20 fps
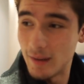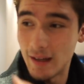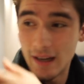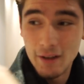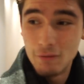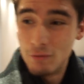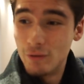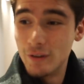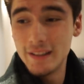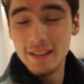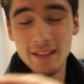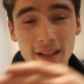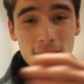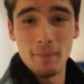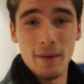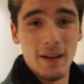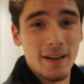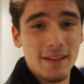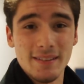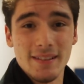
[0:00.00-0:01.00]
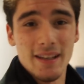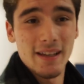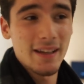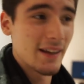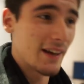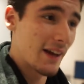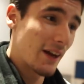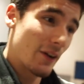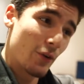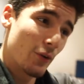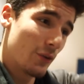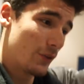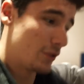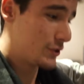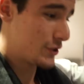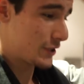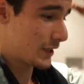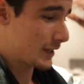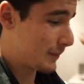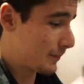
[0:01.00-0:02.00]
I read, I meditate, I go to the
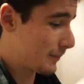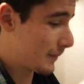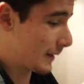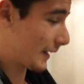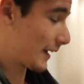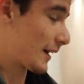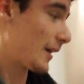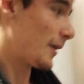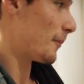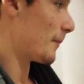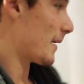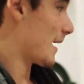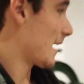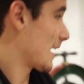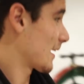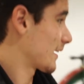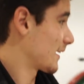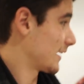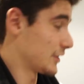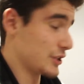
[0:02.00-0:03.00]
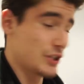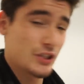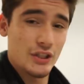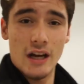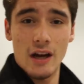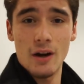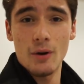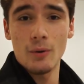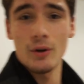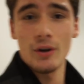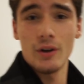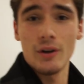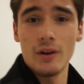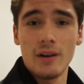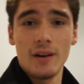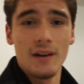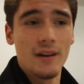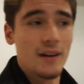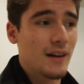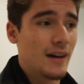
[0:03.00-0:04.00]
gym, I come back, I shower,